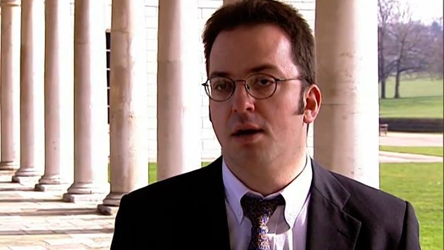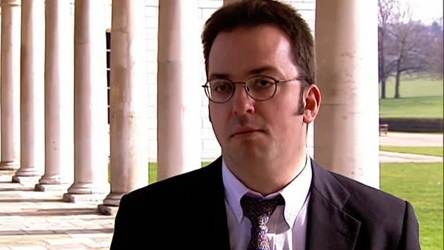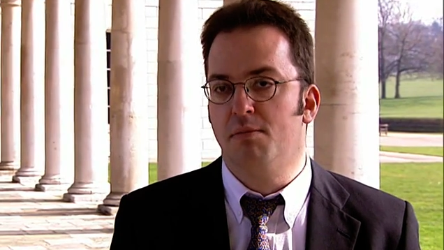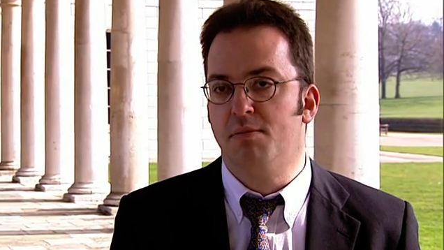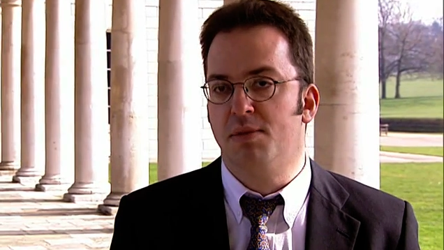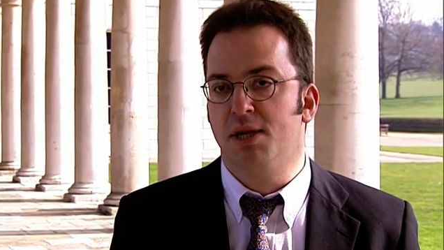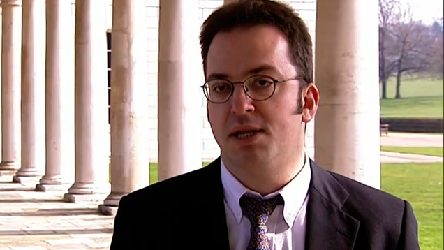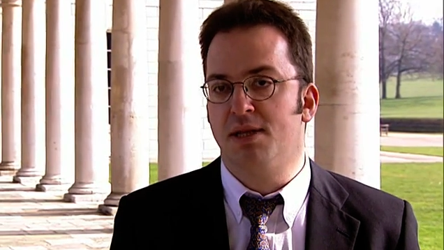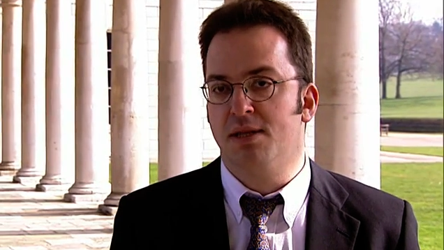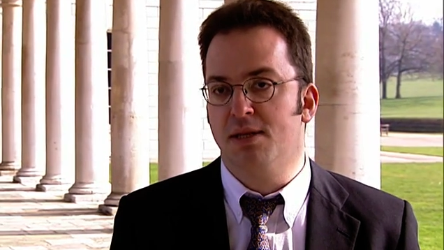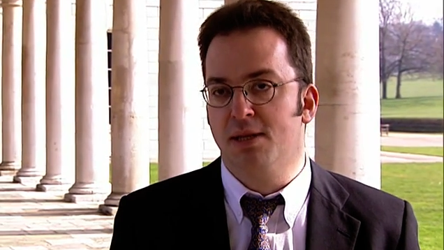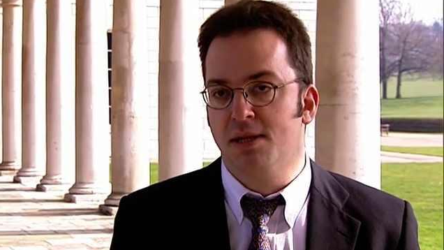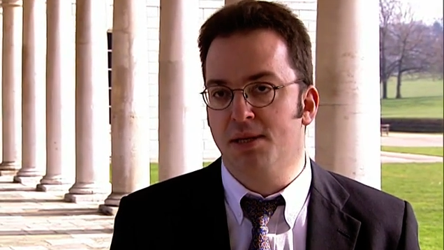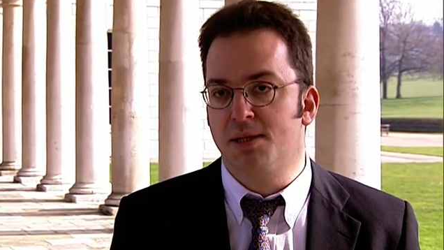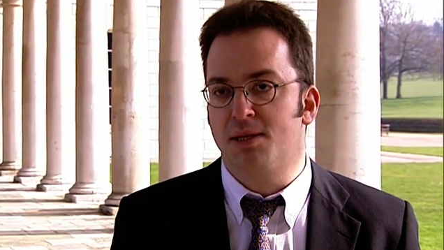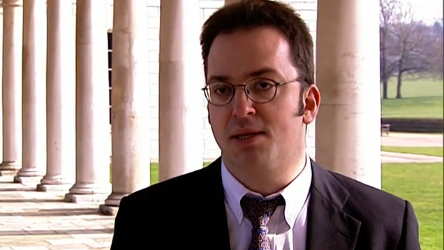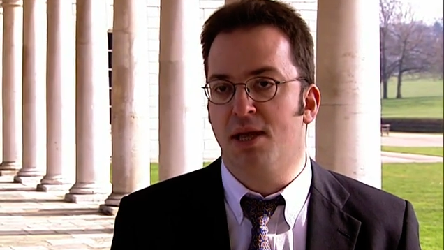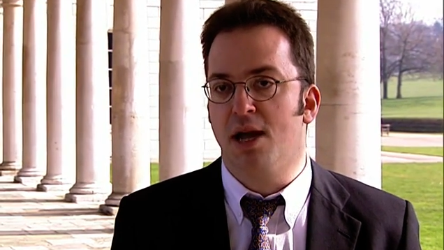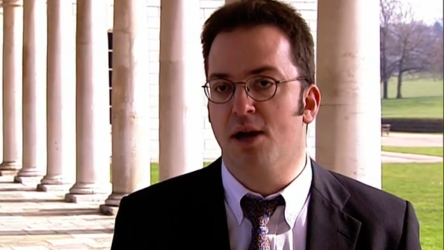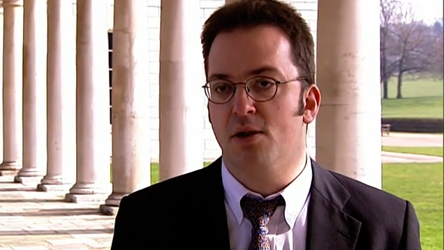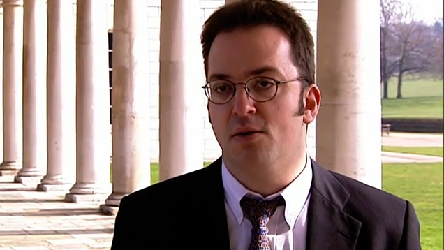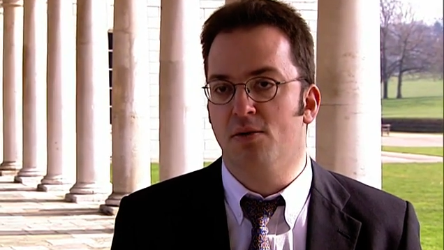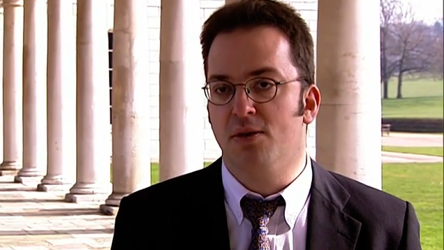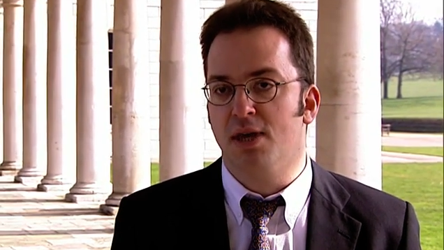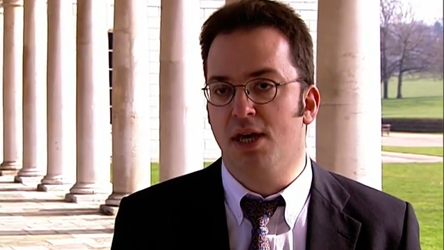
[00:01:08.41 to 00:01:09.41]
Britain is
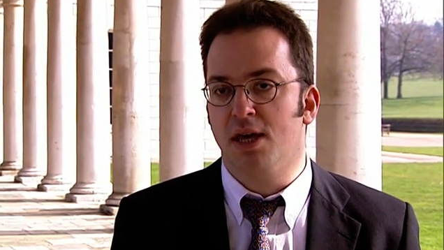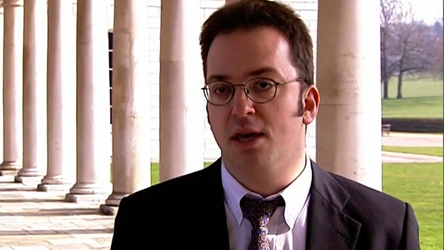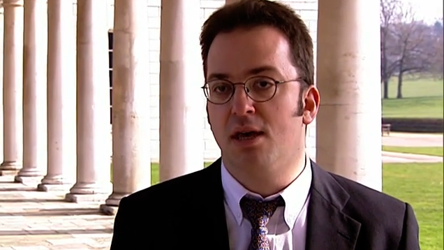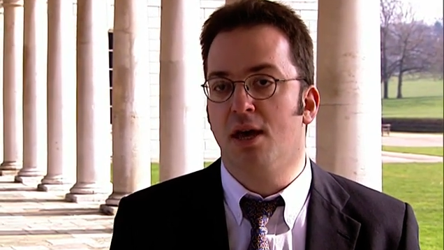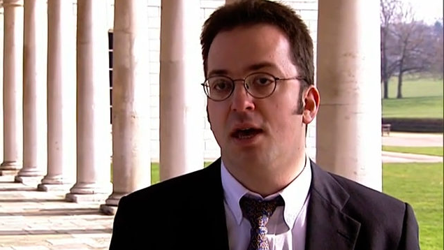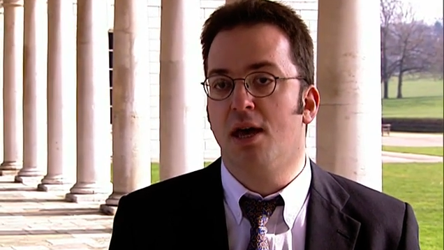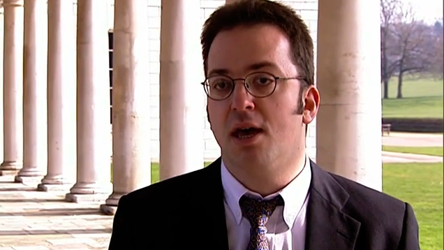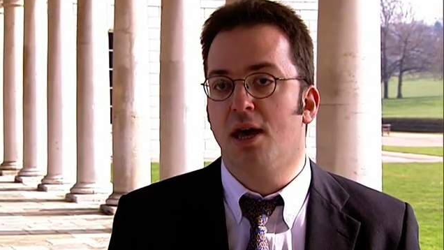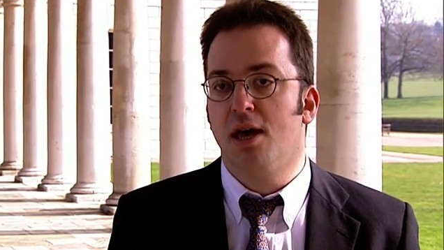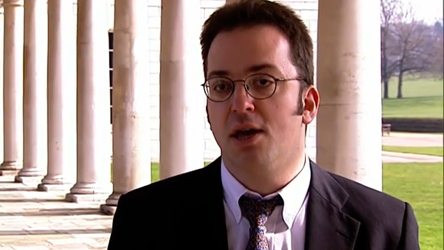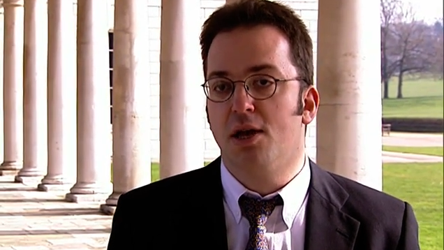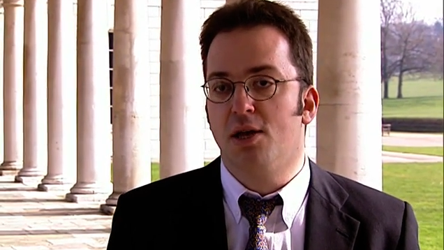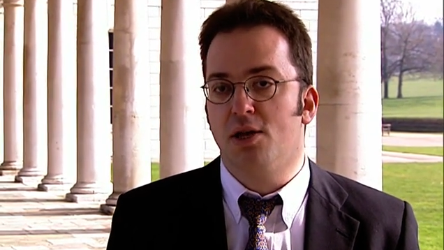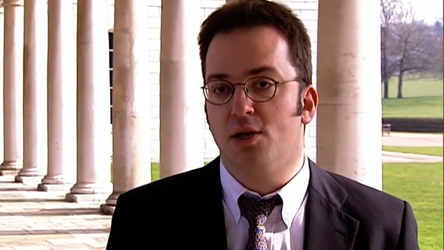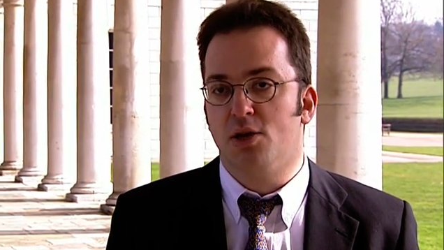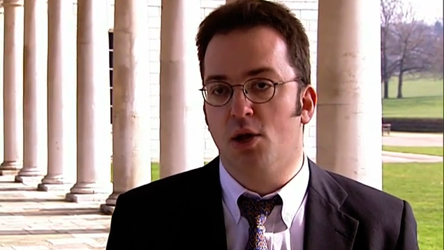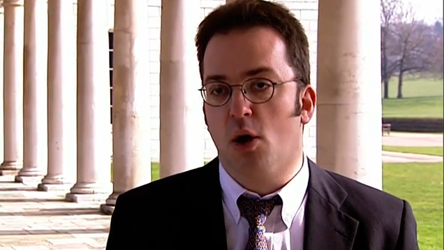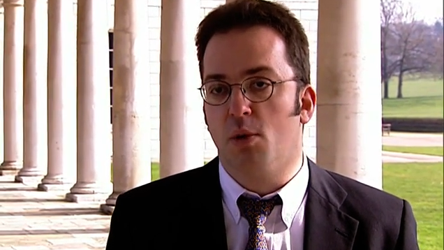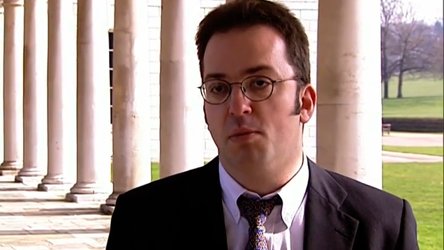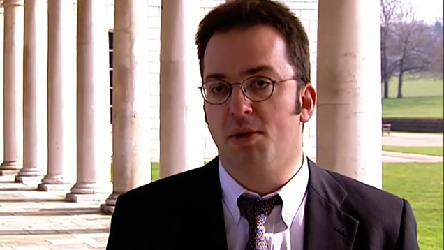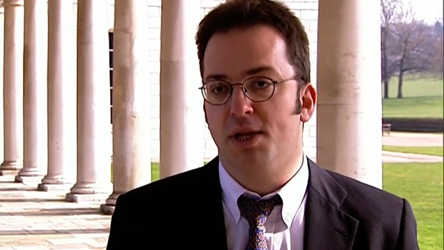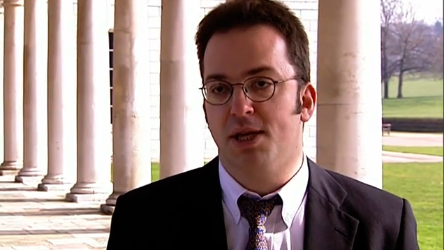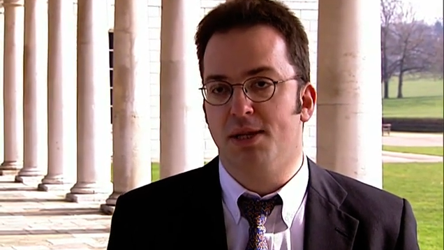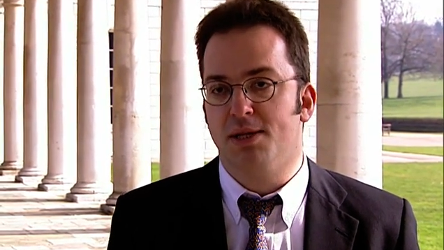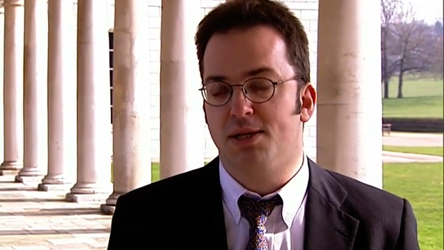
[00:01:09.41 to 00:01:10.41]
now the
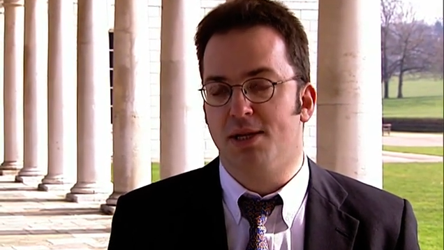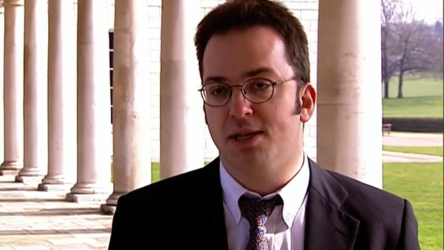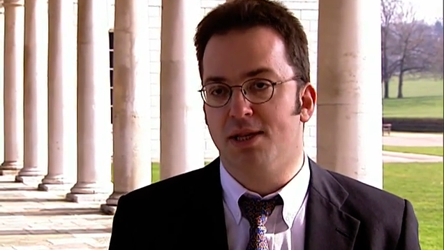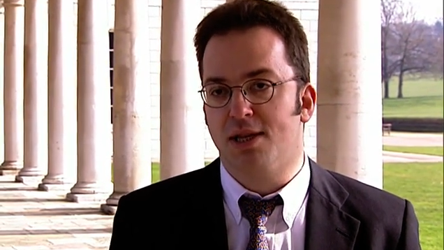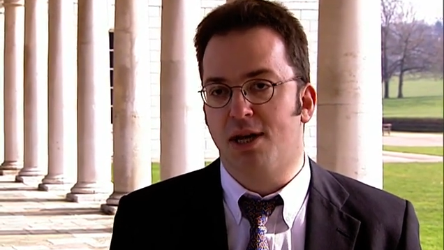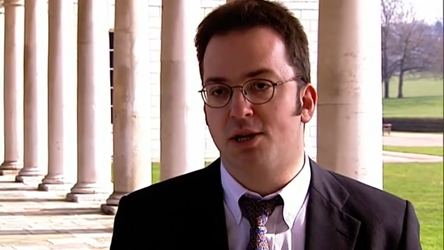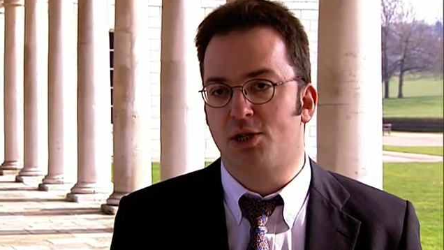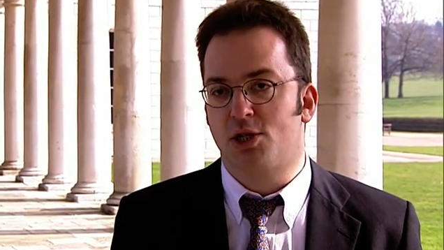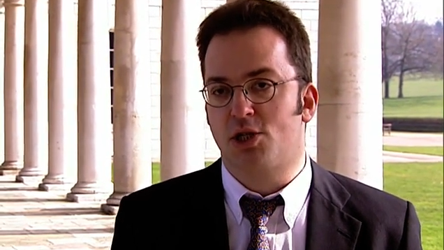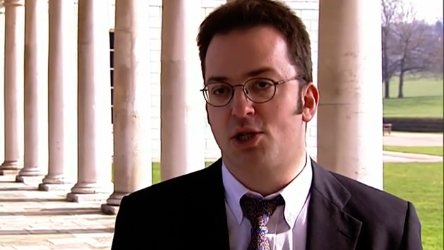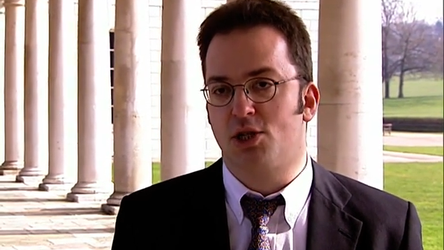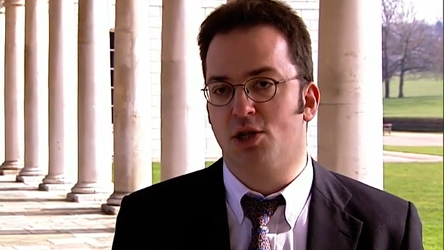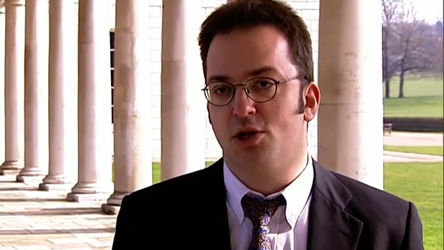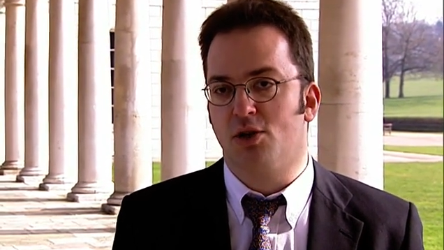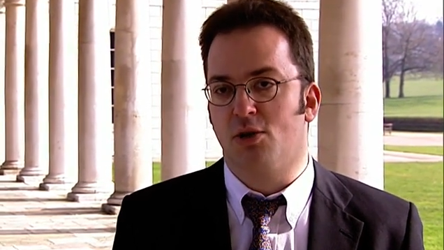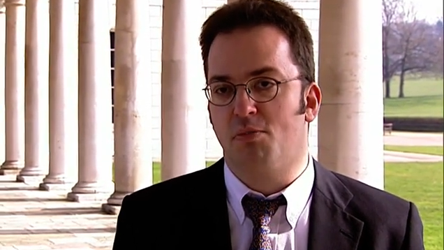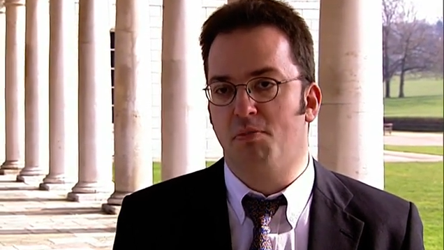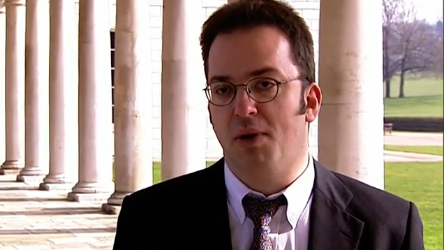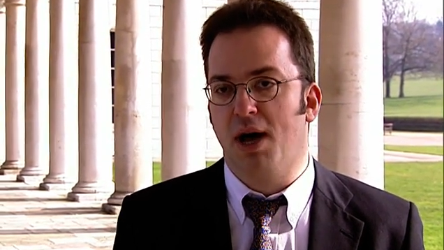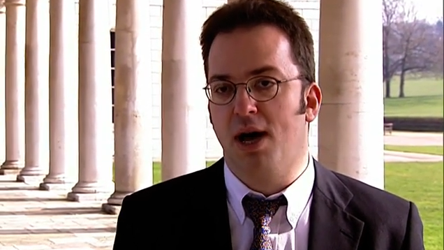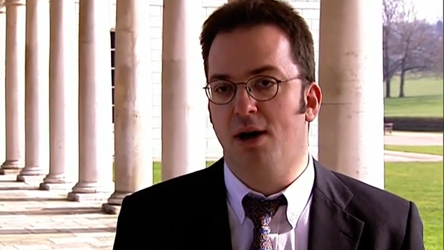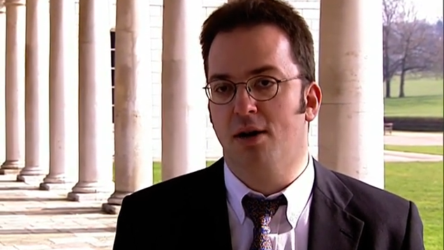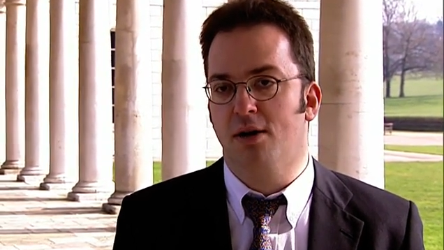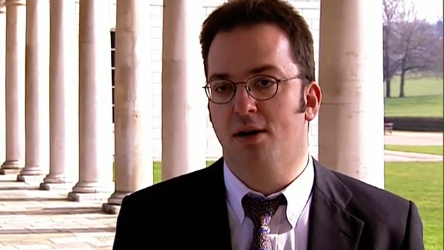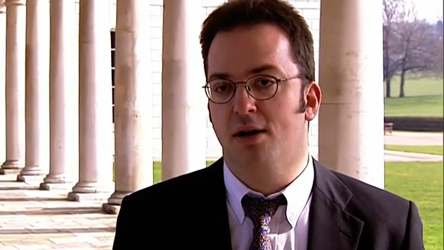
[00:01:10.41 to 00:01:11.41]
dominant industrial
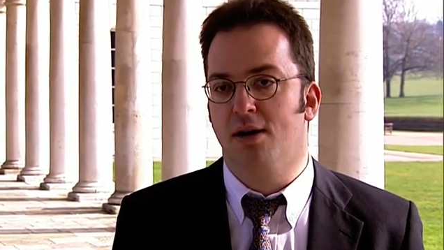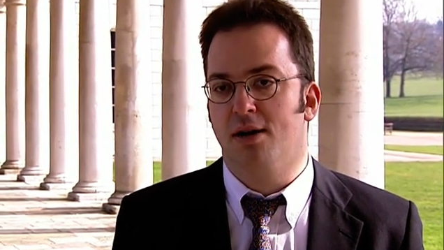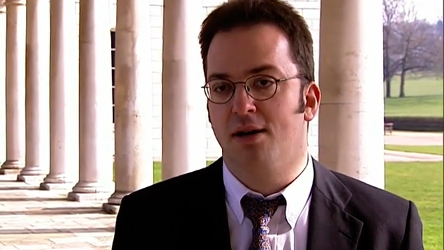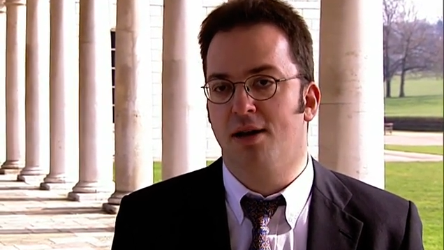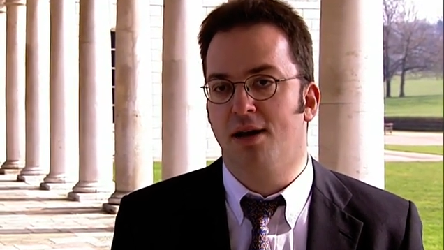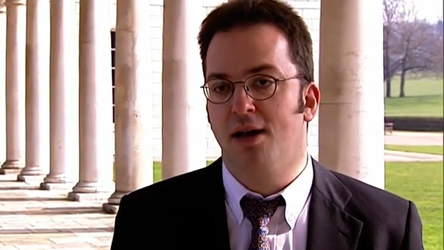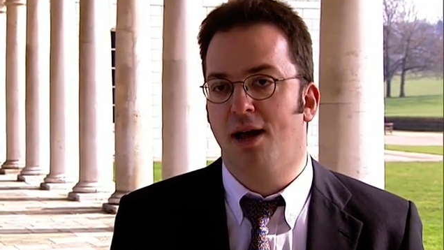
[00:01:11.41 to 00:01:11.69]
power